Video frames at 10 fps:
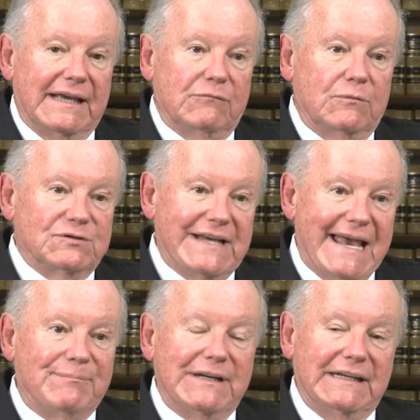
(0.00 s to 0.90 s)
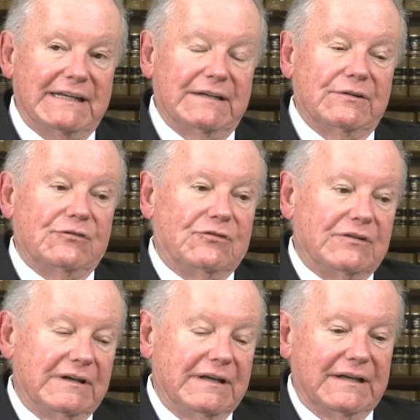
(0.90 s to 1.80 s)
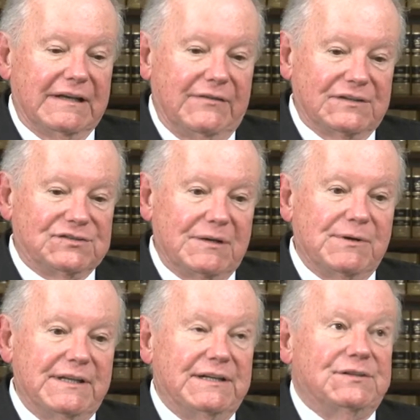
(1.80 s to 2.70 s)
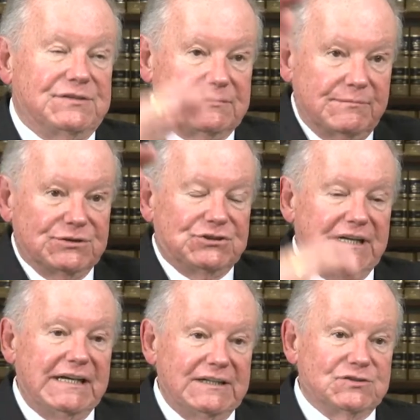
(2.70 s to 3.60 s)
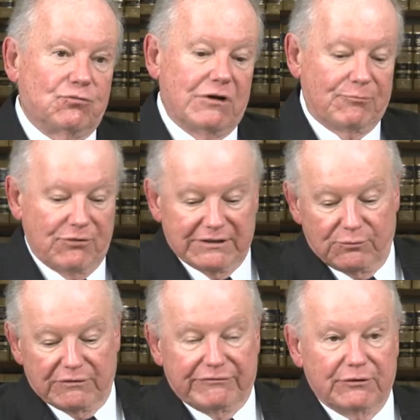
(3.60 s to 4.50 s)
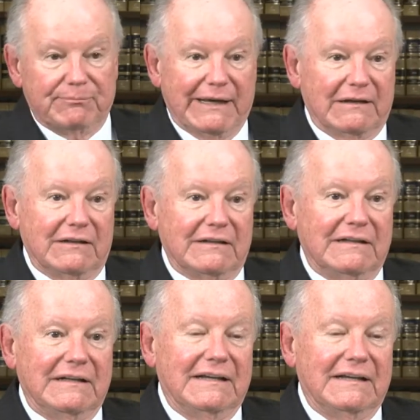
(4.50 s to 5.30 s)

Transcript: And what was happening is that some of these machines were operated with a foot pedal.